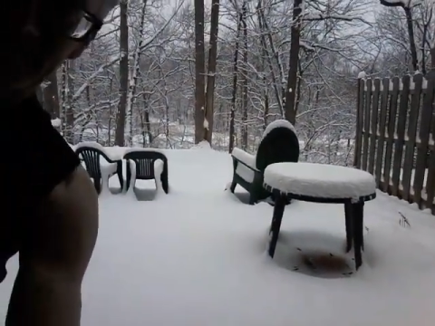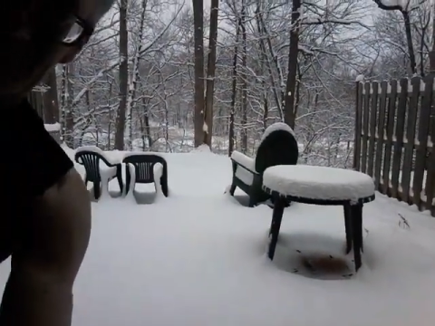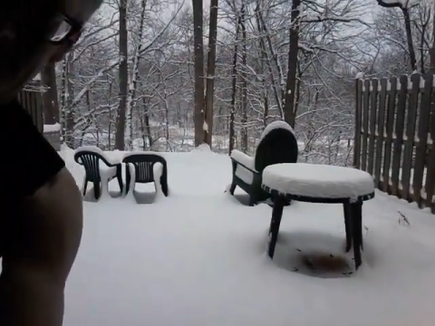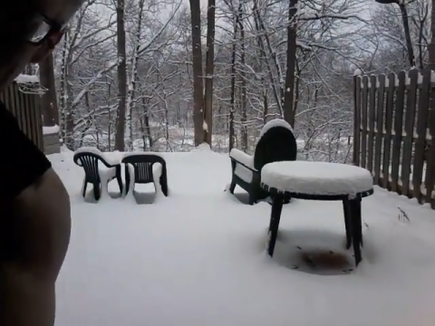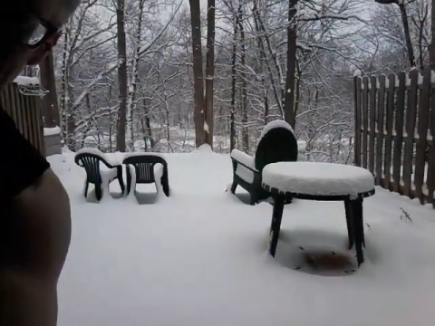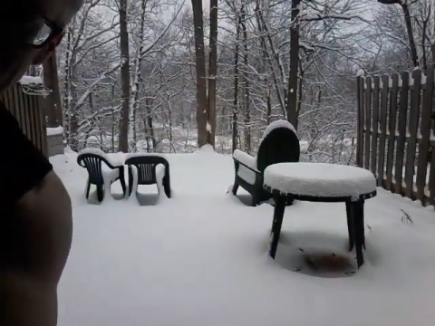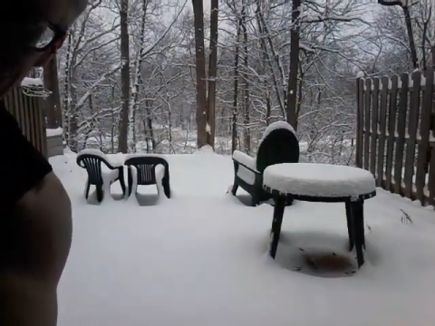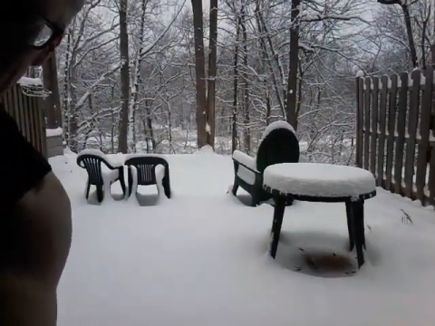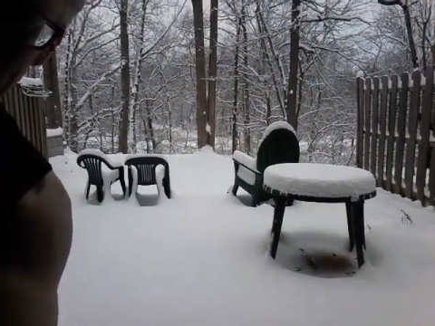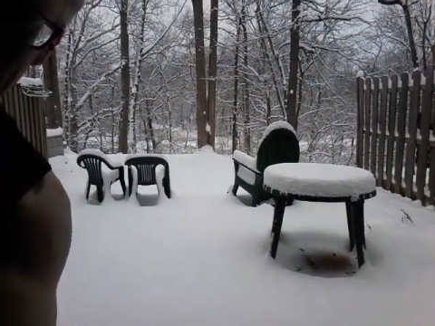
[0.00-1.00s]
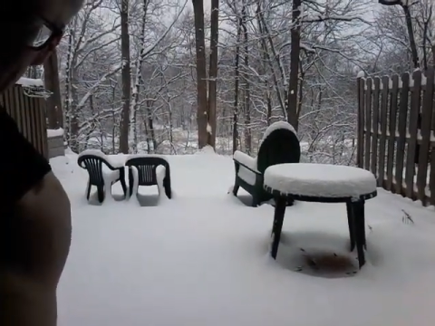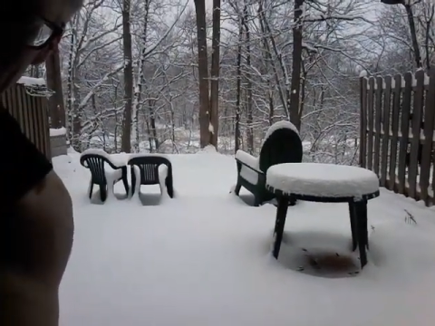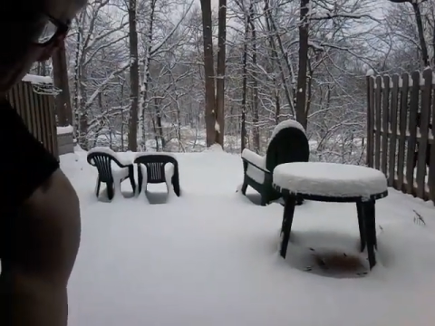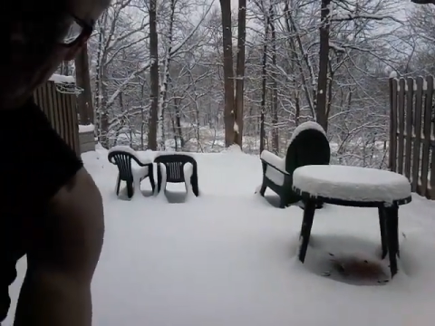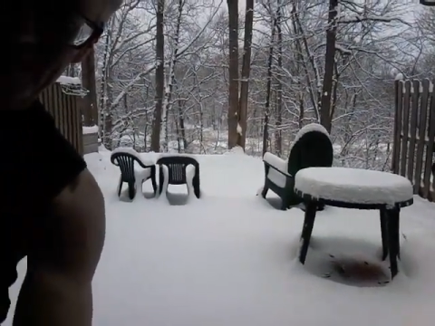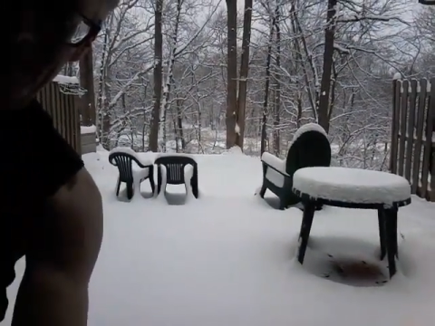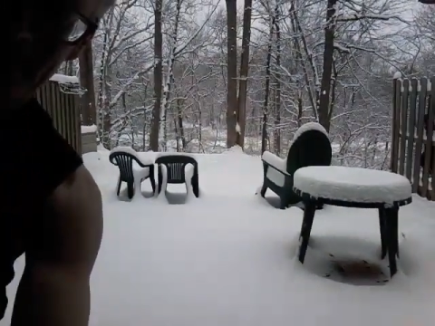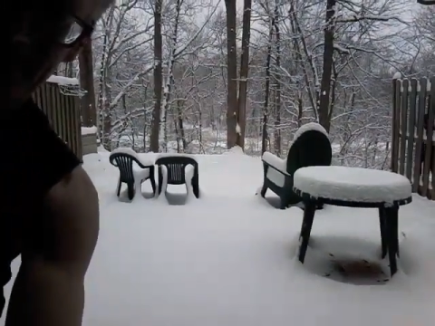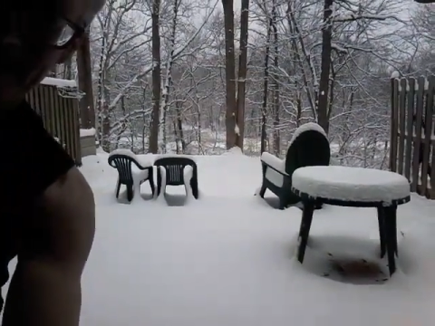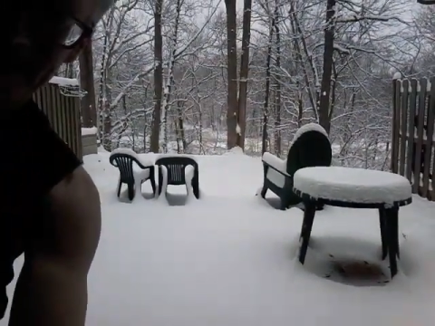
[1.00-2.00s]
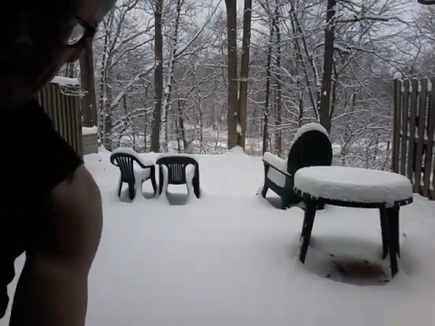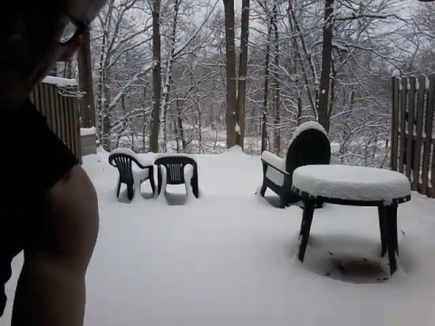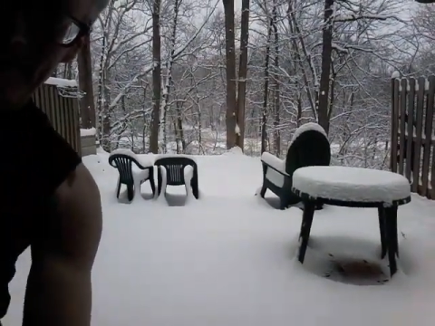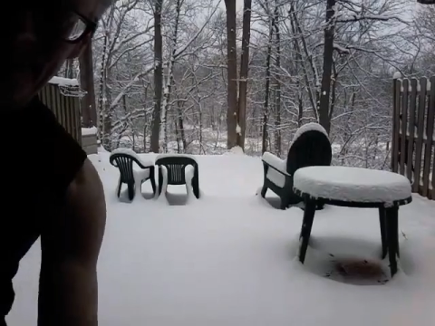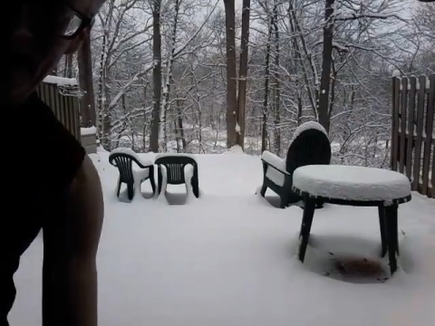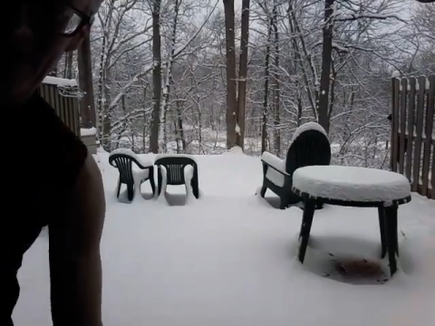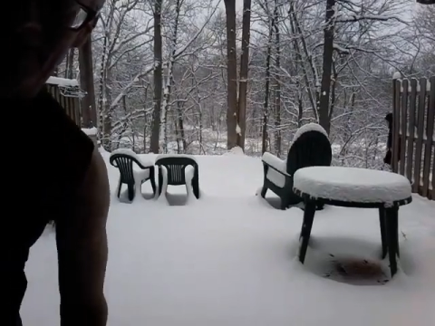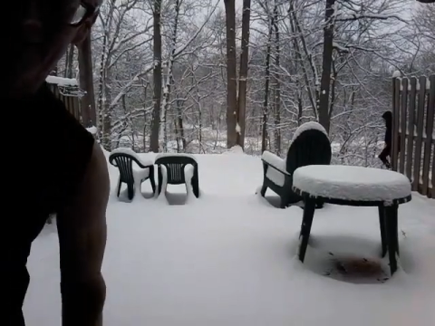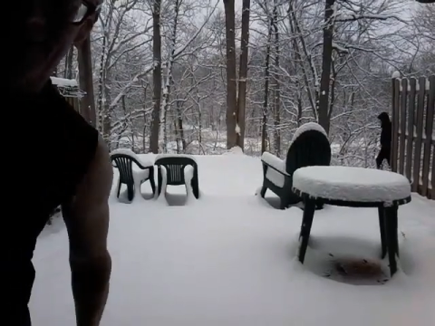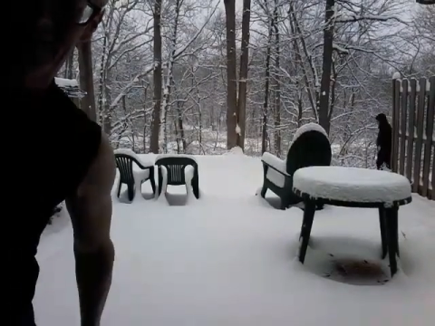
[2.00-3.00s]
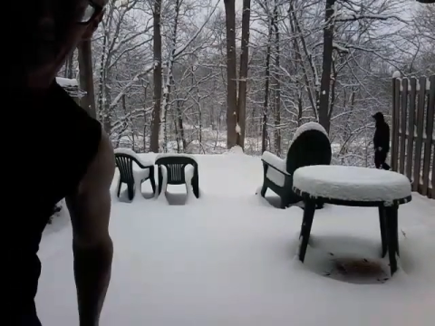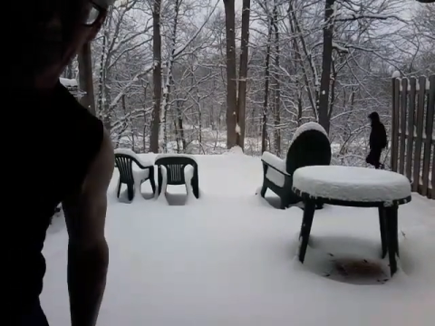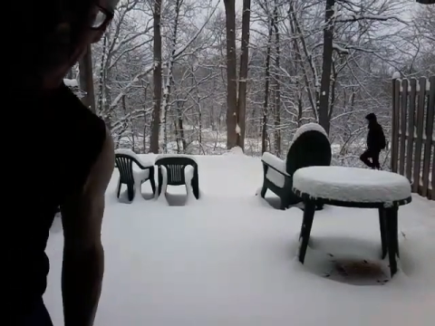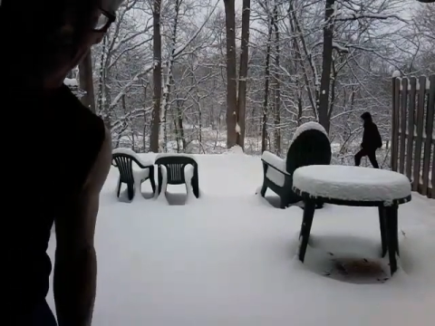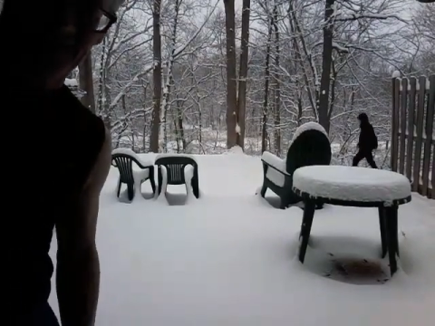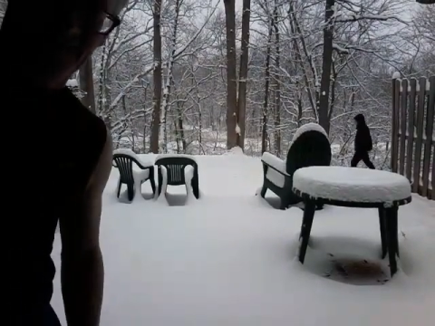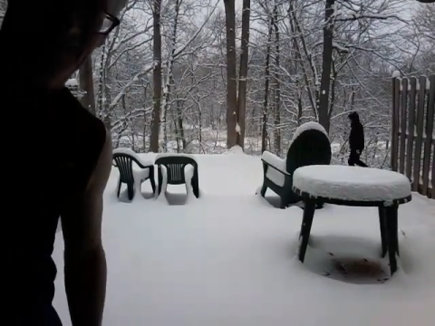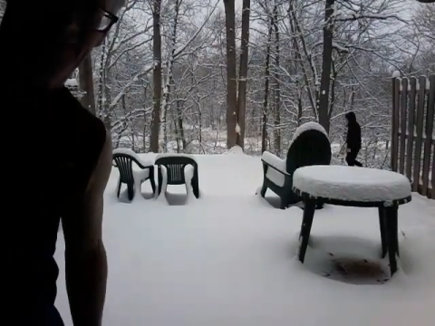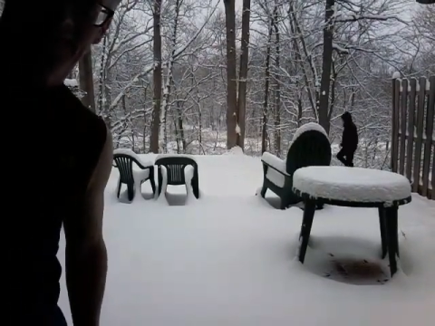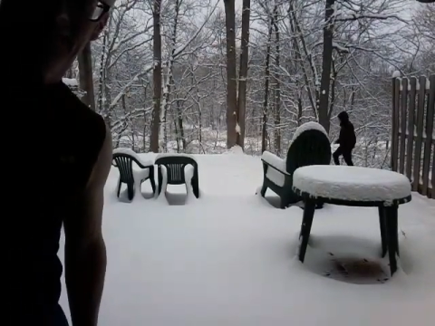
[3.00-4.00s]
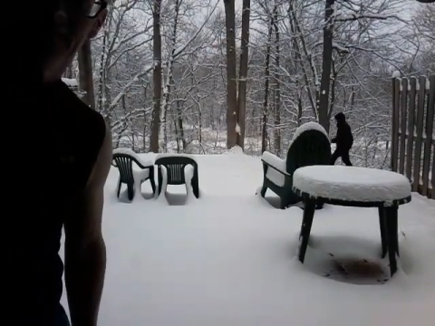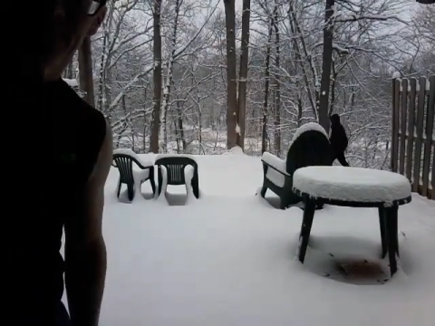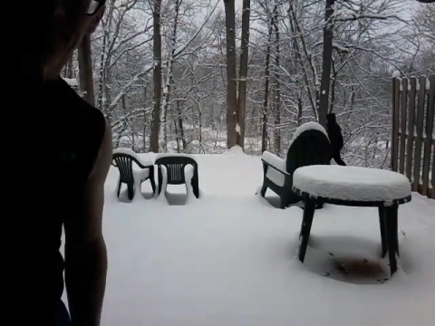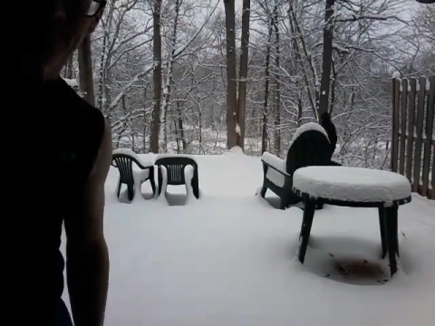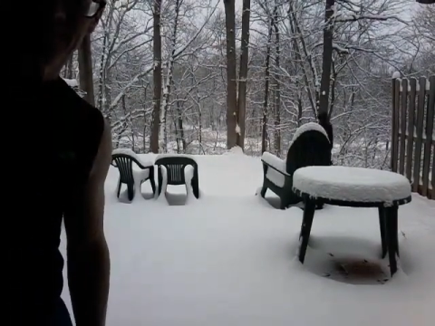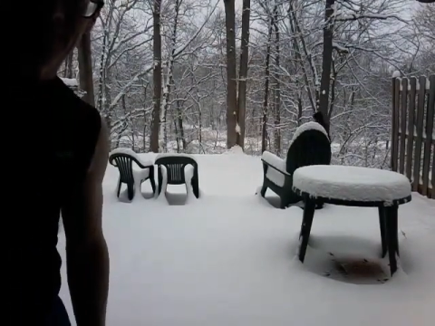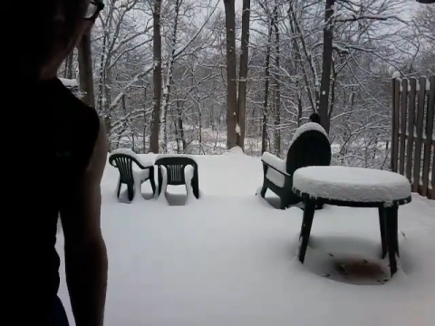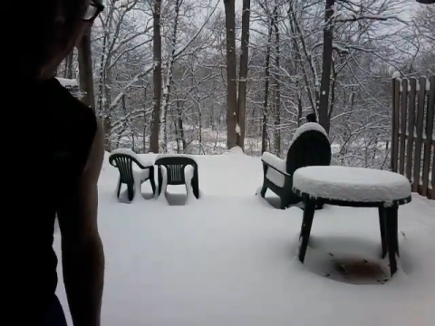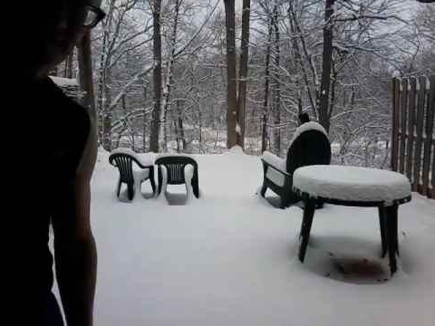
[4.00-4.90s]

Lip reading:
Nobody's mouth can be seen.